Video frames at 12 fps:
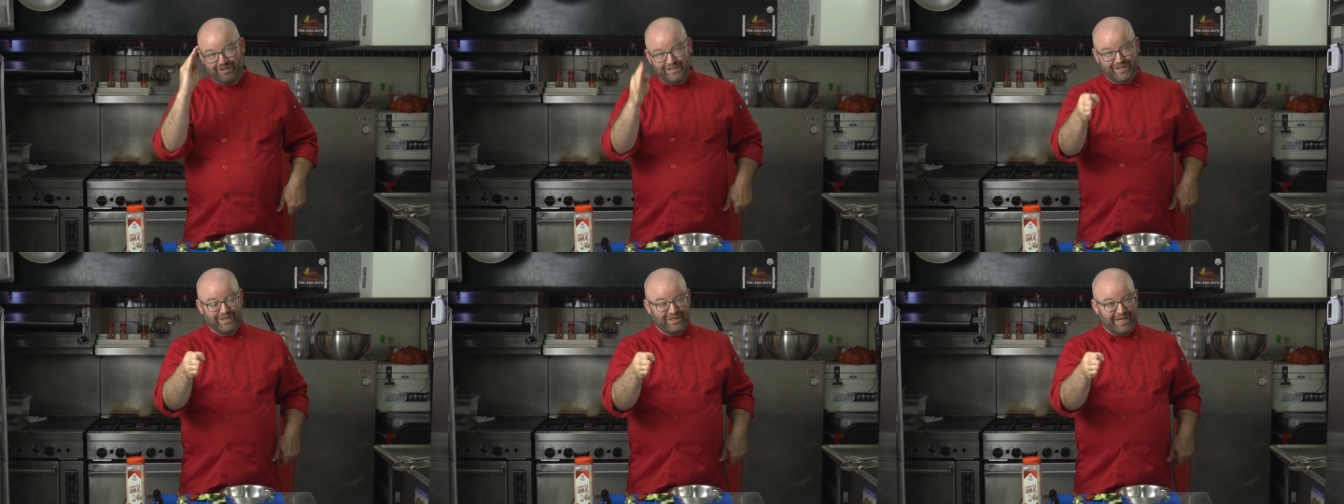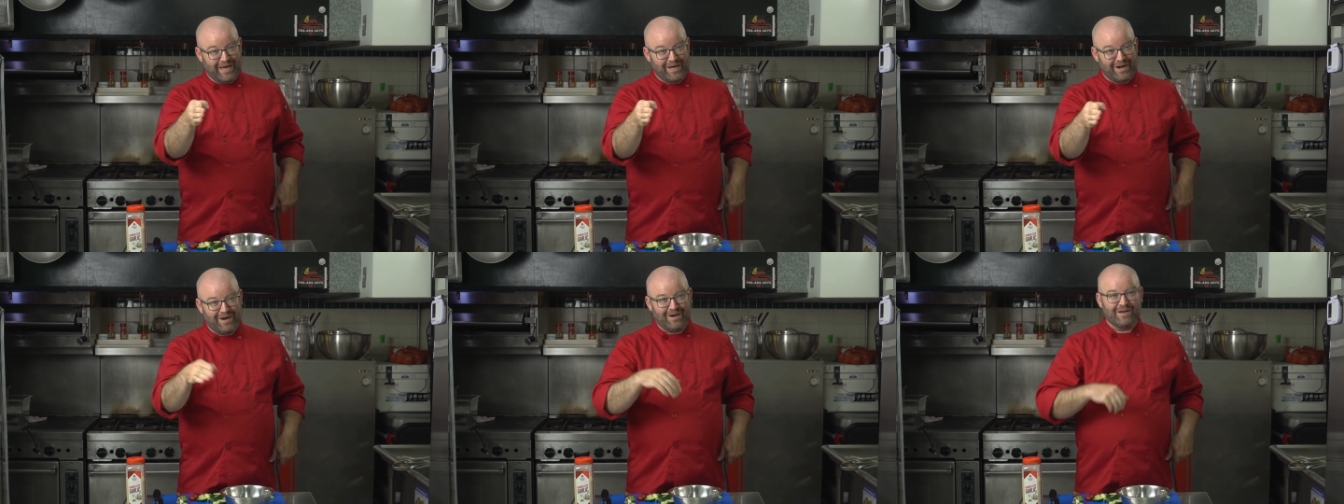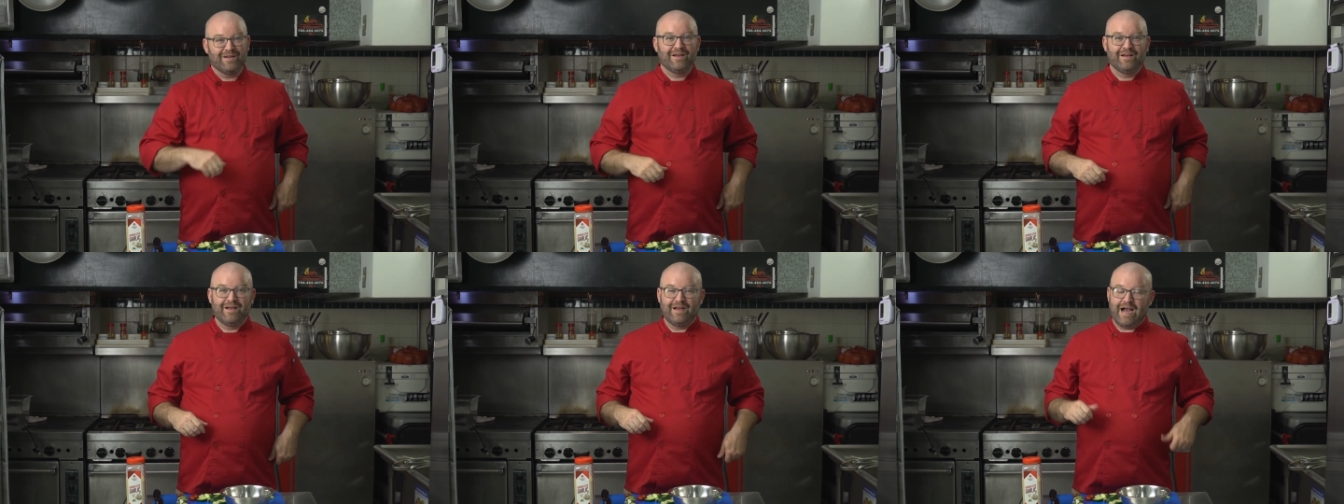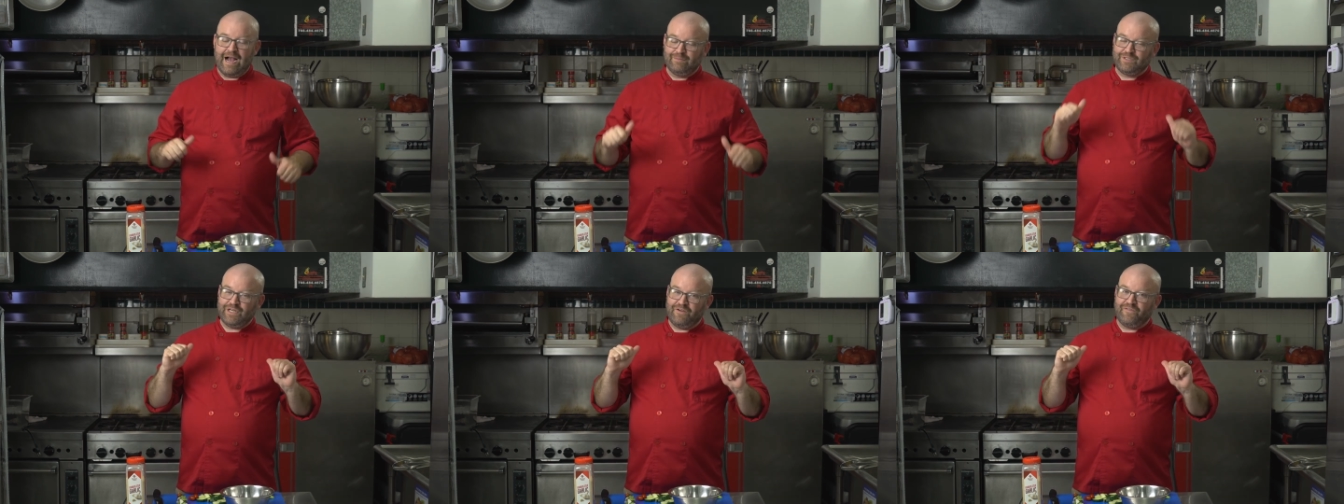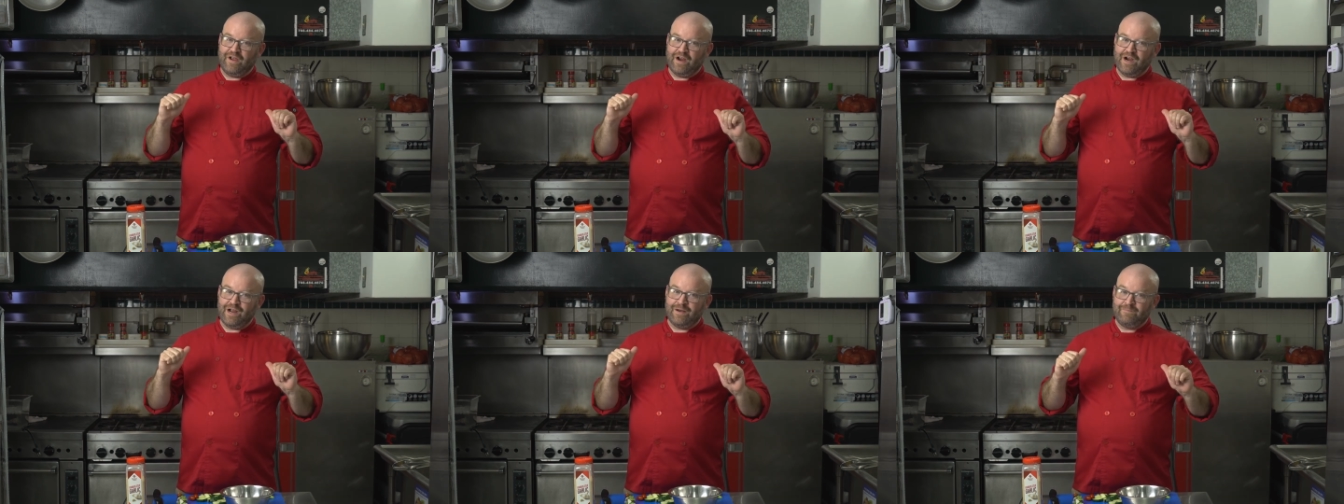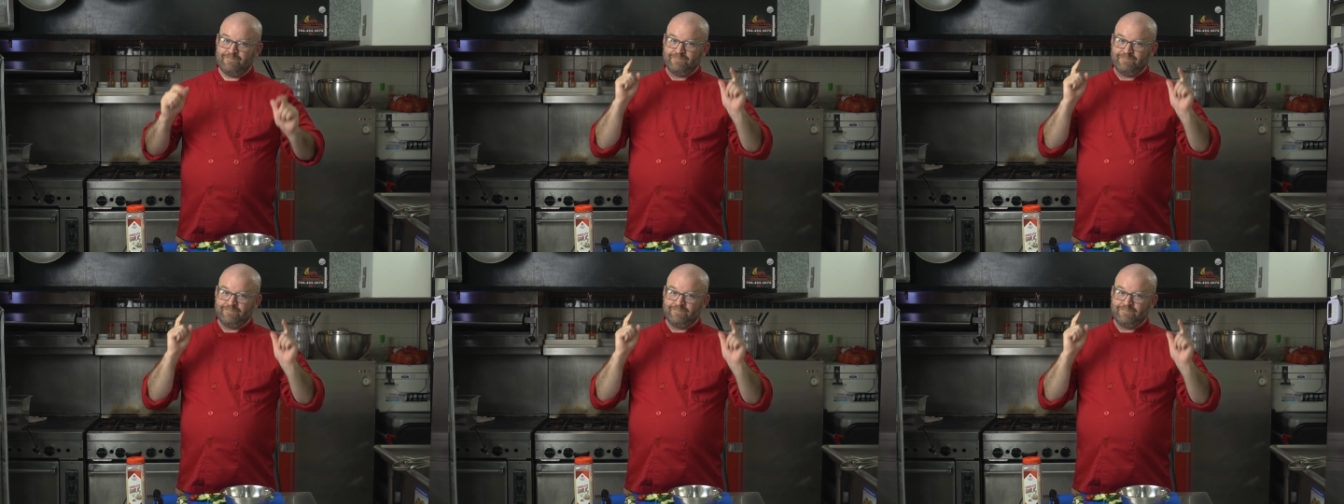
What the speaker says: see you later. I'm Chef Aaron.